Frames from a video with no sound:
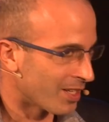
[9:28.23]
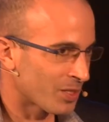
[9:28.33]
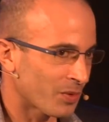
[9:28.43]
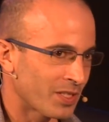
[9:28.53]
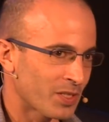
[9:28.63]

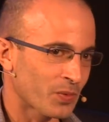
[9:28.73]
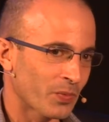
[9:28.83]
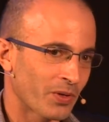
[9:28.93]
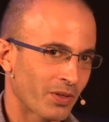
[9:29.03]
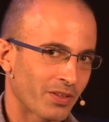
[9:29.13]
So these
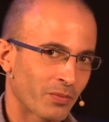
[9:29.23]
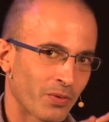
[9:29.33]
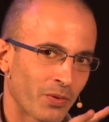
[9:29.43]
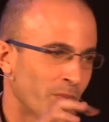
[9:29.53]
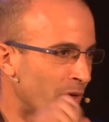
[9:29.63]
were,
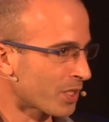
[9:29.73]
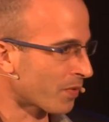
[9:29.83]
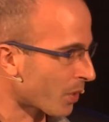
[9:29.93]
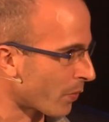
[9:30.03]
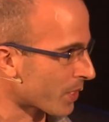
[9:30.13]
were most
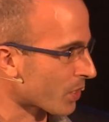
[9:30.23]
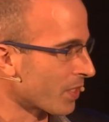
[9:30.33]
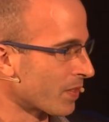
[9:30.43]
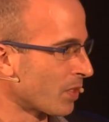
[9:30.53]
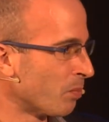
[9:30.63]
of the
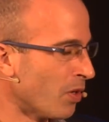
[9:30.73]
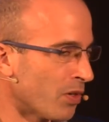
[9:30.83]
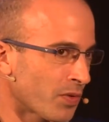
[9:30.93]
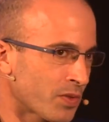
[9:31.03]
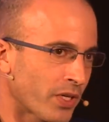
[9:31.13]
questions and
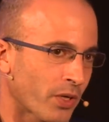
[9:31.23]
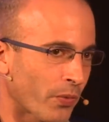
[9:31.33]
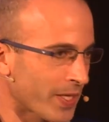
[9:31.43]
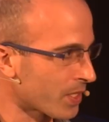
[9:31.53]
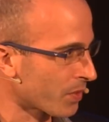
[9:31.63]
most of the
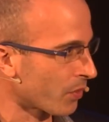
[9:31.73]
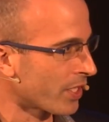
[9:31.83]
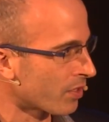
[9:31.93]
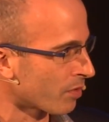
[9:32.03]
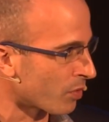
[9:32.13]
requests for
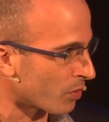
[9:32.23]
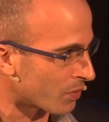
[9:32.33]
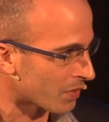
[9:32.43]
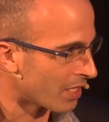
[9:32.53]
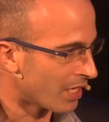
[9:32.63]

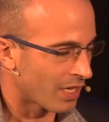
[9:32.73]
interviews